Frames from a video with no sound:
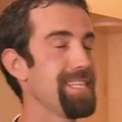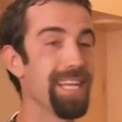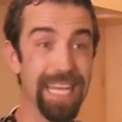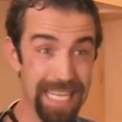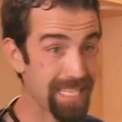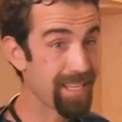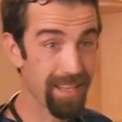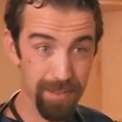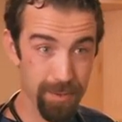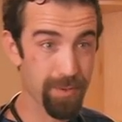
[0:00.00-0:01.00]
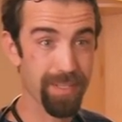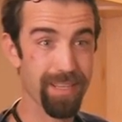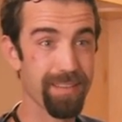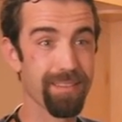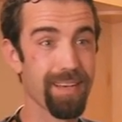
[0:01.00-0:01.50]
night and day,
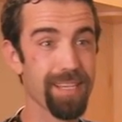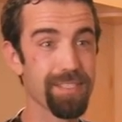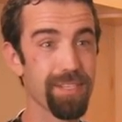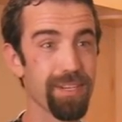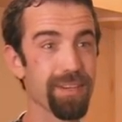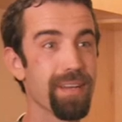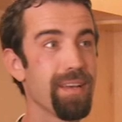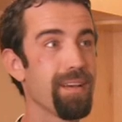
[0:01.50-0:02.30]
literally, in the last year,